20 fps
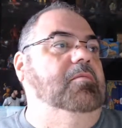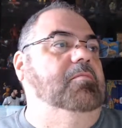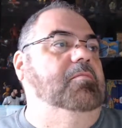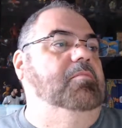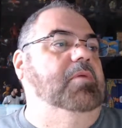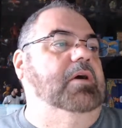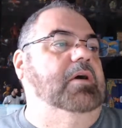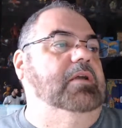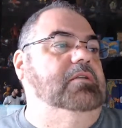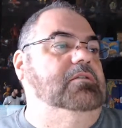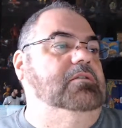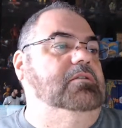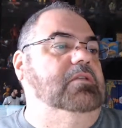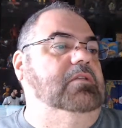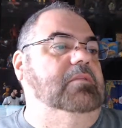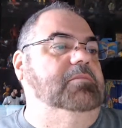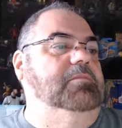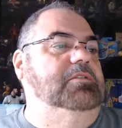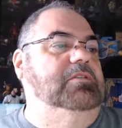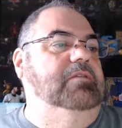But
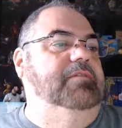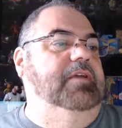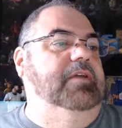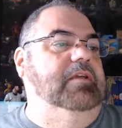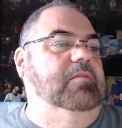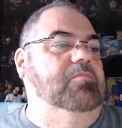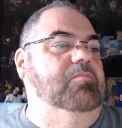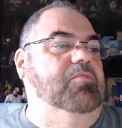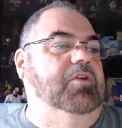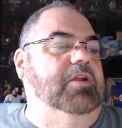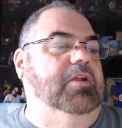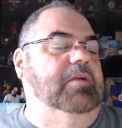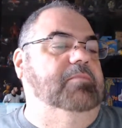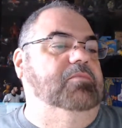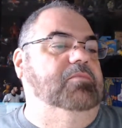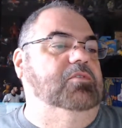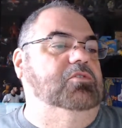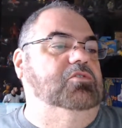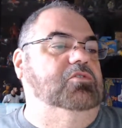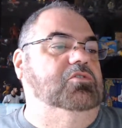let me see if I could bring
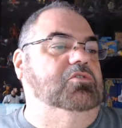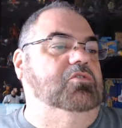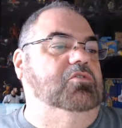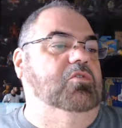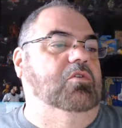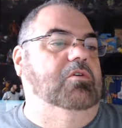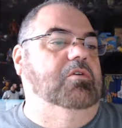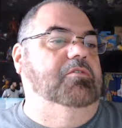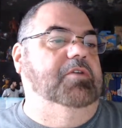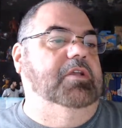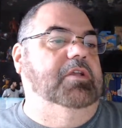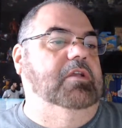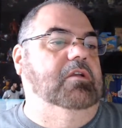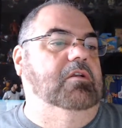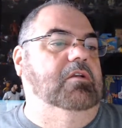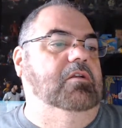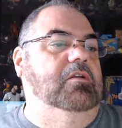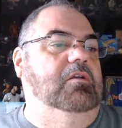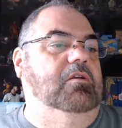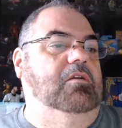up the story
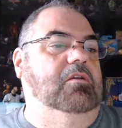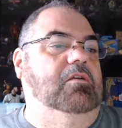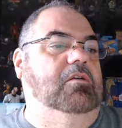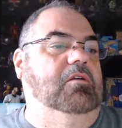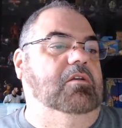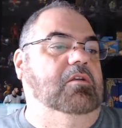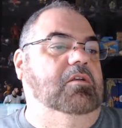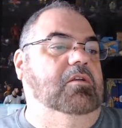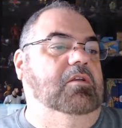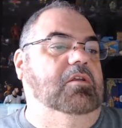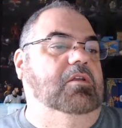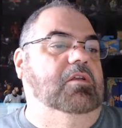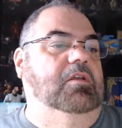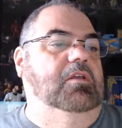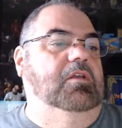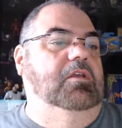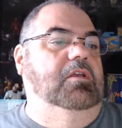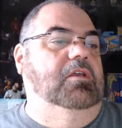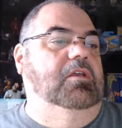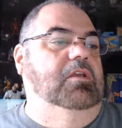
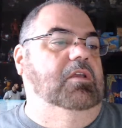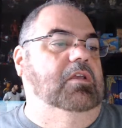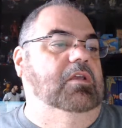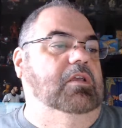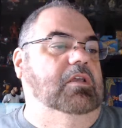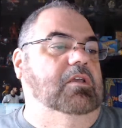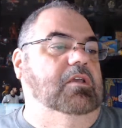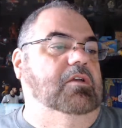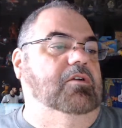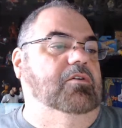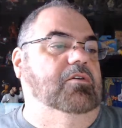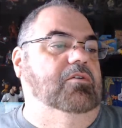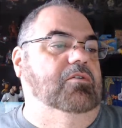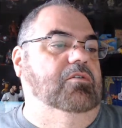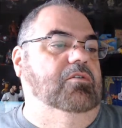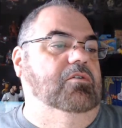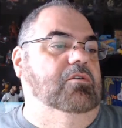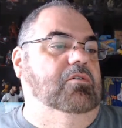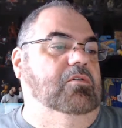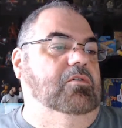
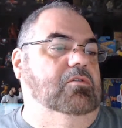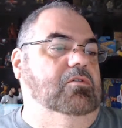here.